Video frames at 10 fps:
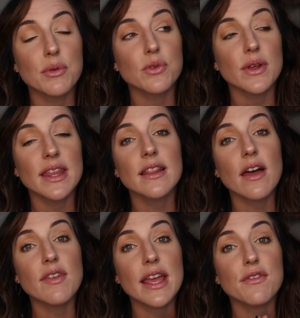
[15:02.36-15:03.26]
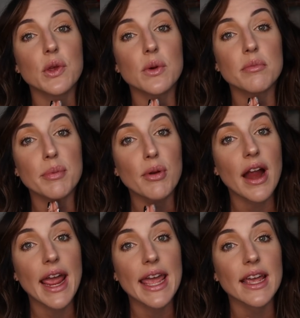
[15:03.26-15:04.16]
I would really love it if you would be
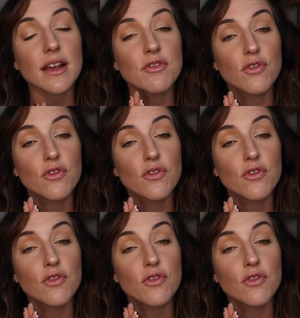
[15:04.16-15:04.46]
praying